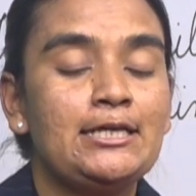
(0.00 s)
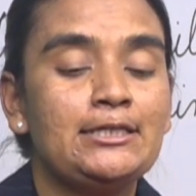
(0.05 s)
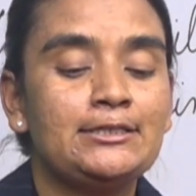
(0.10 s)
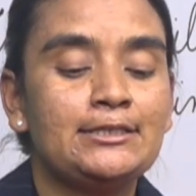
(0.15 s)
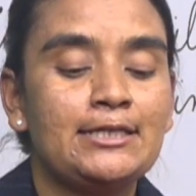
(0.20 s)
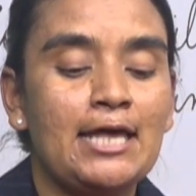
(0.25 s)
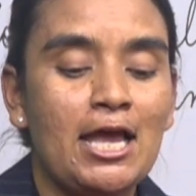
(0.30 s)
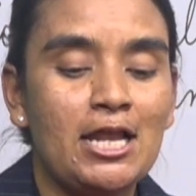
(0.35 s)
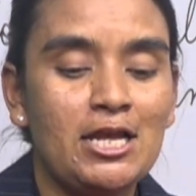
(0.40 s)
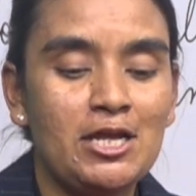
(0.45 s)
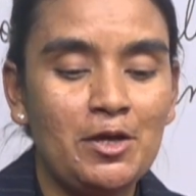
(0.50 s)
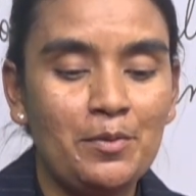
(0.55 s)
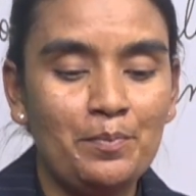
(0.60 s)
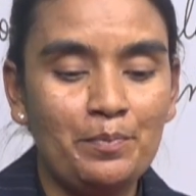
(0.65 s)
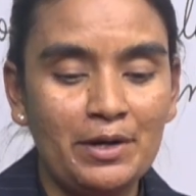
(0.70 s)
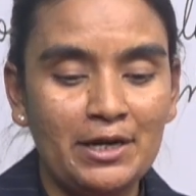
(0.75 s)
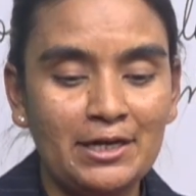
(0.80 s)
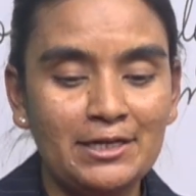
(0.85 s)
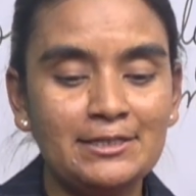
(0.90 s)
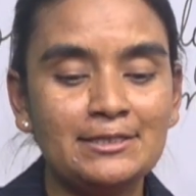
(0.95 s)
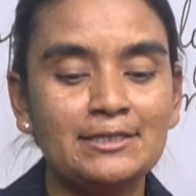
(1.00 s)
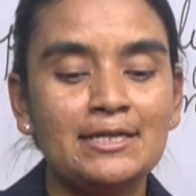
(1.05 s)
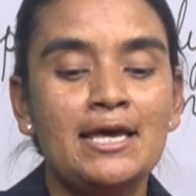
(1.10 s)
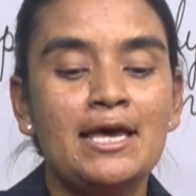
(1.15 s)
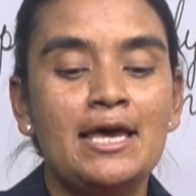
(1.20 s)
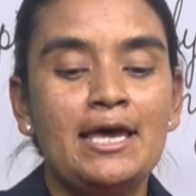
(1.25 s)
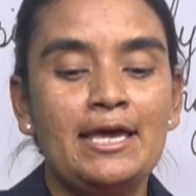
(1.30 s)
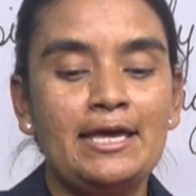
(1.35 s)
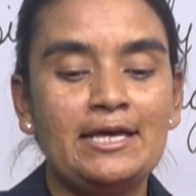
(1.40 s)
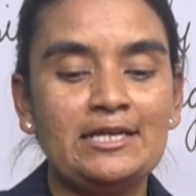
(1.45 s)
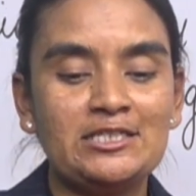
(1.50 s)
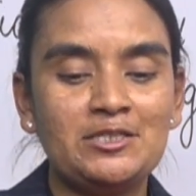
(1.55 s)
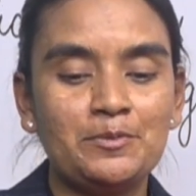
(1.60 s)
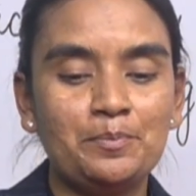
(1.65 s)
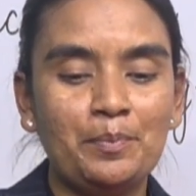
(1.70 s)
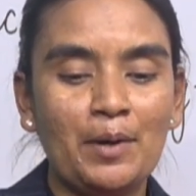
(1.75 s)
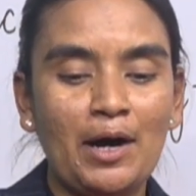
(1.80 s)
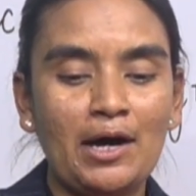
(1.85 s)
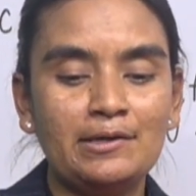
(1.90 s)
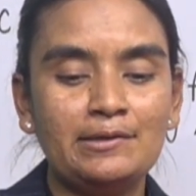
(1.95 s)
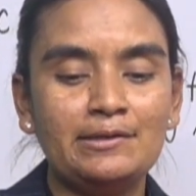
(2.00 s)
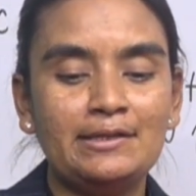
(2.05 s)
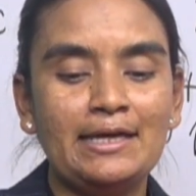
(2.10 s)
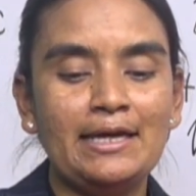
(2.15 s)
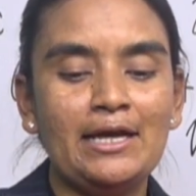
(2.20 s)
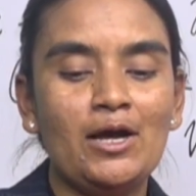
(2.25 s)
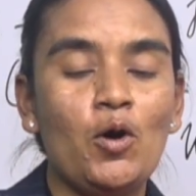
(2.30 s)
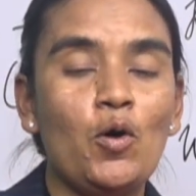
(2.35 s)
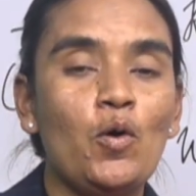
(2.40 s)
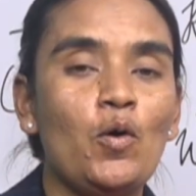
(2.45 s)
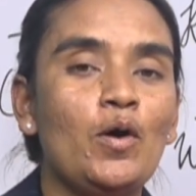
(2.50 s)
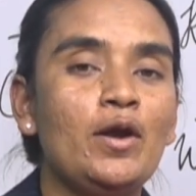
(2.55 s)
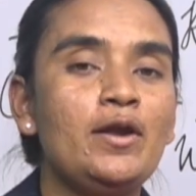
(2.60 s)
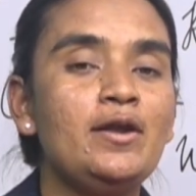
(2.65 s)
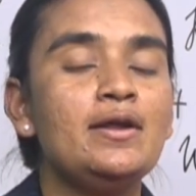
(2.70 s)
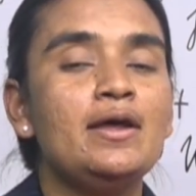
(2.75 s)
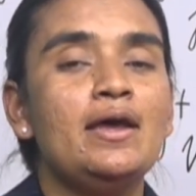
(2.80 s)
celebrates his birthday on